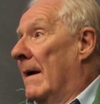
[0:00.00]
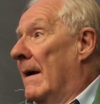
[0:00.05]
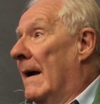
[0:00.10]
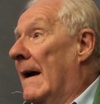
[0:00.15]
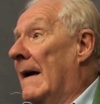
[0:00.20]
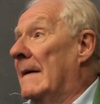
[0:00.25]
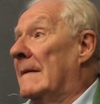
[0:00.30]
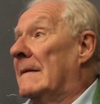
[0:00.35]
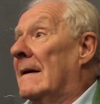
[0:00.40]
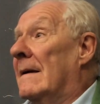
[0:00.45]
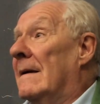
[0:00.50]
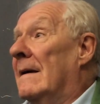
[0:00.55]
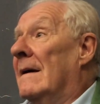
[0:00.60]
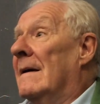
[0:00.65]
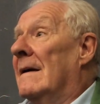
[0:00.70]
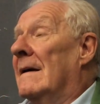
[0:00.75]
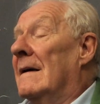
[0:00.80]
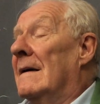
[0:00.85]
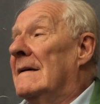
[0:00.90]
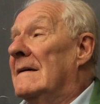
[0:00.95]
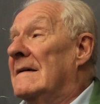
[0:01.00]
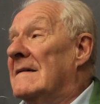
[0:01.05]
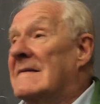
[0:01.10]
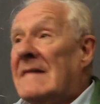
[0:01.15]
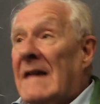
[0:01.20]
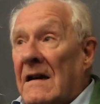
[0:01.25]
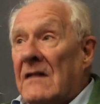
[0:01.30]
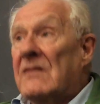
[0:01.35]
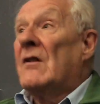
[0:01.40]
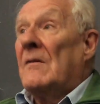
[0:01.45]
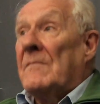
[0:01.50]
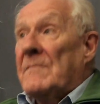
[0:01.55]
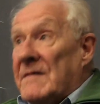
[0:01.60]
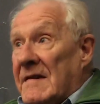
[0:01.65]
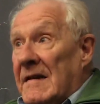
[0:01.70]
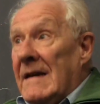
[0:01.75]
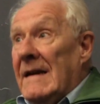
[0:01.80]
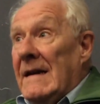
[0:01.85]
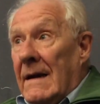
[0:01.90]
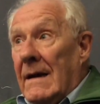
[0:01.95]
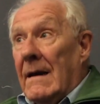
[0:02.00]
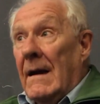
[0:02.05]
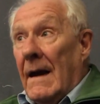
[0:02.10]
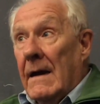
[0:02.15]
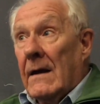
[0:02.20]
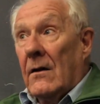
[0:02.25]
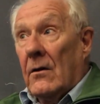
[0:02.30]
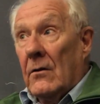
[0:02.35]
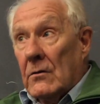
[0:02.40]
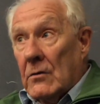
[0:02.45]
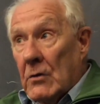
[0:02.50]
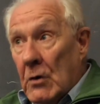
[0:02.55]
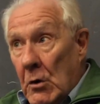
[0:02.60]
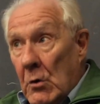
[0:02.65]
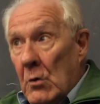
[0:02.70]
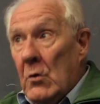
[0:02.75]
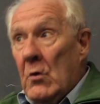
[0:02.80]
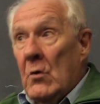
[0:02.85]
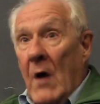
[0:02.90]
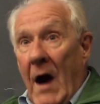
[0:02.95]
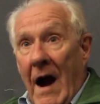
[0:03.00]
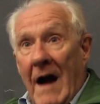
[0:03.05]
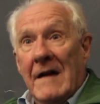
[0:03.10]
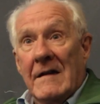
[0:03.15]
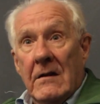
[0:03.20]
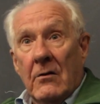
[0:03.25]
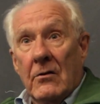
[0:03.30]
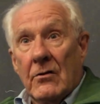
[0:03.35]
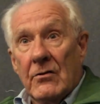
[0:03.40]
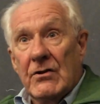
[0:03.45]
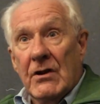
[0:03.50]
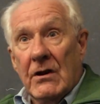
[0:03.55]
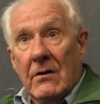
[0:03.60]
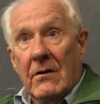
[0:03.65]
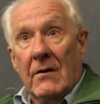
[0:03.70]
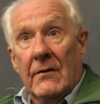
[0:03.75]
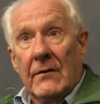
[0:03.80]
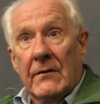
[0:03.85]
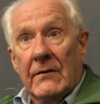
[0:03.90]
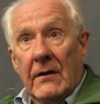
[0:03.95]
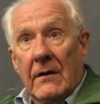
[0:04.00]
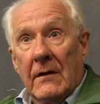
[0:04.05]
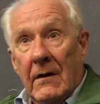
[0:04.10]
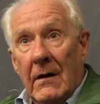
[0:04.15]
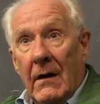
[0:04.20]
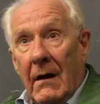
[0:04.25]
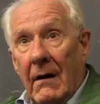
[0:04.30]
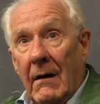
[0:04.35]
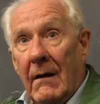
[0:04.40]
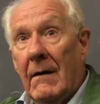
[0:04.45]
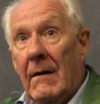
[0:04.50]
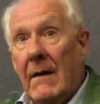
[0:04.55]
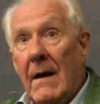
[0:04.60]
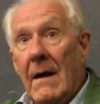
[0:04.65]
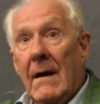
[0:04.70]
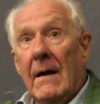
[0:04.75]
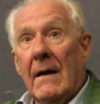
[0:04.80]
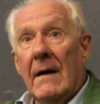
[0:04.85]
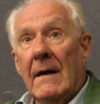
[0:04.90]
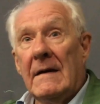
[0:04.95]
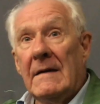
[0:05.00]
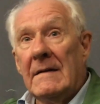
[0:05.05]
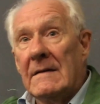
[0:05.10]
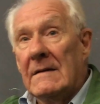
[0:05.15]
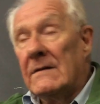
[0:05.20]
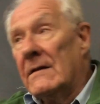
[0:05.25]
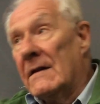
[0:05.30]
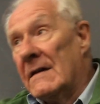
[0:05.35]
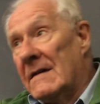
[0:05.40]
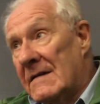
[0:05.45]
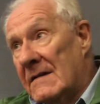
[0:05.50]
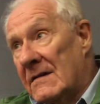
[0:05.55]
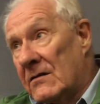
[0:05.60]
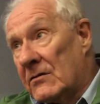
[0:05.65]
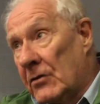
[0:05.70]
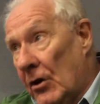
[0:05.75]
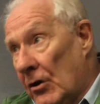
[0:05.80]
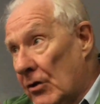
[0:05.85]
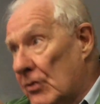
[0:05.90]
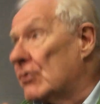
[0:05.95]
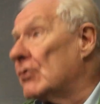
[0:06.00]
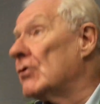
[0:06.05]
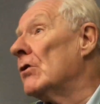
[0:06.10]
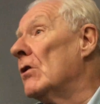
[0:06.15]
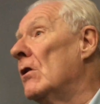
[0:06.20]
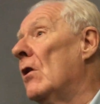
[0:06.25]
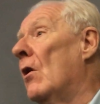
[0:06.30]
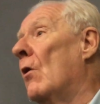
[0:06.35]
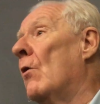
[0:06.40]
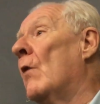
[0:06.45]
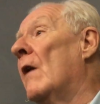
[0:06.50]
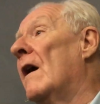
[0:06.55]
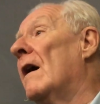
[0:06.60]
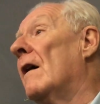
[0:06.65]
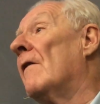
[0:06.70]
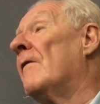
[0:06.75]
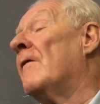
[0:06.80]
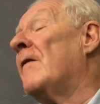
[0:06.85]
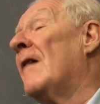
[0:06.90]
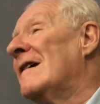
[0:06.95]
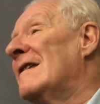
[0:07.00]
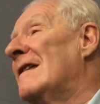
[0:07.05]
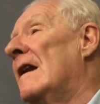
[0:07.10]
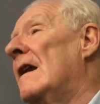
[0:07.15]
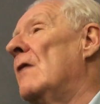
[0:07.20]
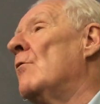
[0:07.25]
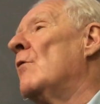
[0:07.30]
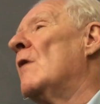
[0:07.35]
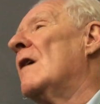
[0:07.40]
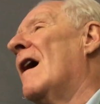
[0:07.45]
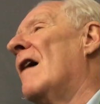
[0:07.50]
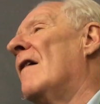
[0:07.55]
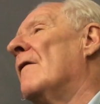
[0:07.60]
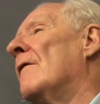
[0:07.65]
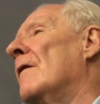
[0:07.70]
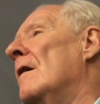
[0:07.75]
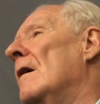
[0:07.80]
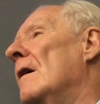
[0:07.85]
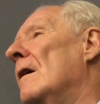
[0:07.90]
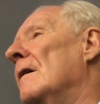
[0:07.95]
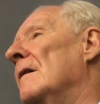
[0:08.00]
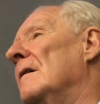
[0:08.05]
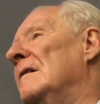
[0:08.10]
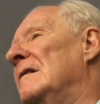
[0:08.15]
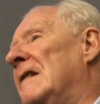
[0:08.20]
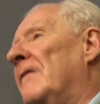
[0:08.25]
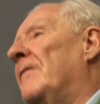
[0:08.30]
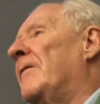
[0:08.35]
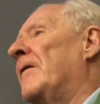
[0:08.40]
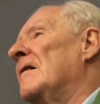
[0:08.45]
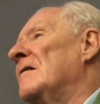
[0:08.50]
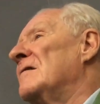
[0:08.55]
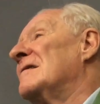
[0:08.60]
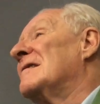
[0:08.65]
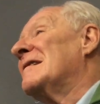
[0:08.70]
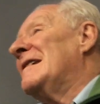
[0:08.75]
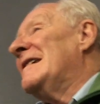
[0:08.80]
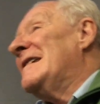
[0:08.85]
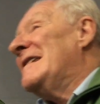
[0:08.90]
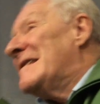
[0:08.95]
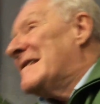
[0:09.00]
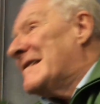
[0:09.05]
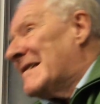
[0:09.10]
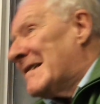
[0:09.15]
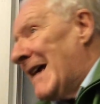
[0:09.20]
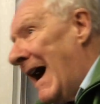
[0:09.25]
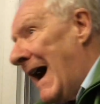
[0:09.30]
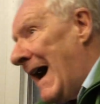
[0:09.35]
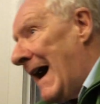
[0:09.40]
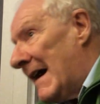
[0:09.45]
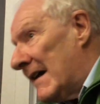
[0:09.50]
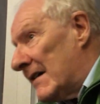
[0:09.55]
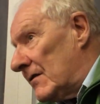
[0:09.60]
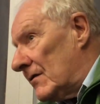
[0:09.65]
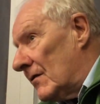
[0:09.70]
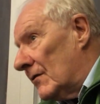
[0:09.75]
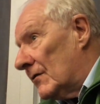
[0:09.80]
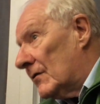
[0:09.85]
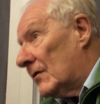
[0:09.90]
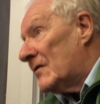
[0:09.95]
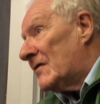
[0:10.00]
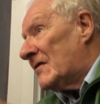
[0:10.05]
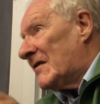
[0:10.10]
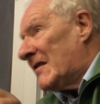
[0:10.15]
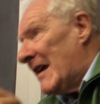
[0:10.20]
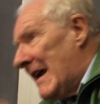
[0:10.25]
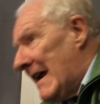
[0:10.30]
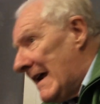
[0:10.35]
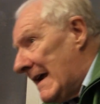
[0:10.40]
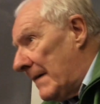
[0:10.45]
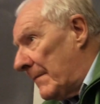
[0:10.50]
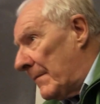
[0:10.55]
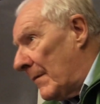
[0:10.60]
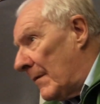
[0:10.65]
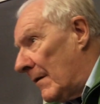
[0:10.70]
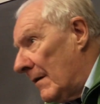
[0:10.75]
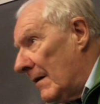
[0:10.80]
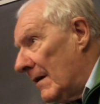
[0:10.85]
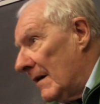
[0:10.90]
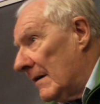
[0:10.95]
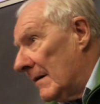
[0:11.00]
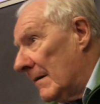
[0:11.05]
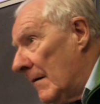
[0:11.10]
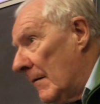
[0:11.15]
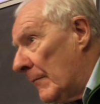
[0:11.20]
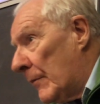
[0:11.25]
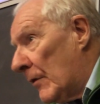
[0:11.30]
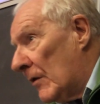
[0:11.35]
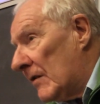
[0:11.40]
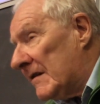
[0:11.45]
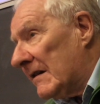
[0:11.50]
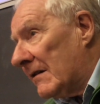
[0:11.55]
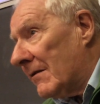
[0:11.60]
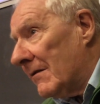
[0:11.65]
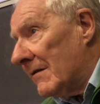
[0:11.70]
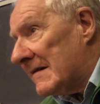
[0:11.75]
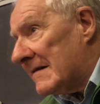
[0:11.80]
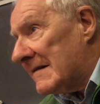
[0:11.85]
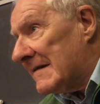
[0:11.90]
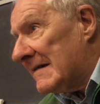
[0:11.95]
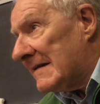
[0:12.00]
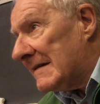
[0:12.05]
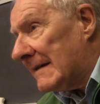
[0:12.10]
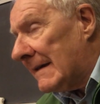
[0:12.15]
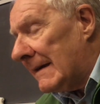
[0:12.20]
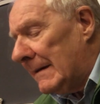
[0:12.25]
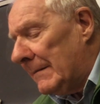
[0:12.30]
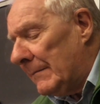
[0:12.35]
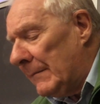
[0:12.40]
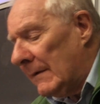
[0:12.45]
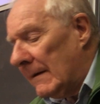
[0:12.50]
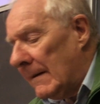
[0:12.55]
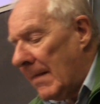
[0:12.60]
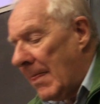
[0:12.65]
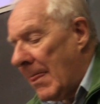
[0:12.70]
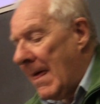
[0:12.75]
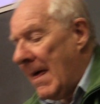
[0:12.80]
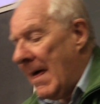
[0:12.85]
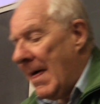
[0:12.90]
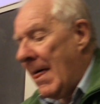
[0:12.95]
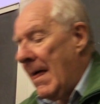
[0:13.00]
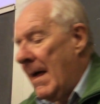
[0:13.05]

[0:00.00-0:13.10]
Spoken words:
And is there something like a true ideological struggle in this structure where finally we have difference inside the same political system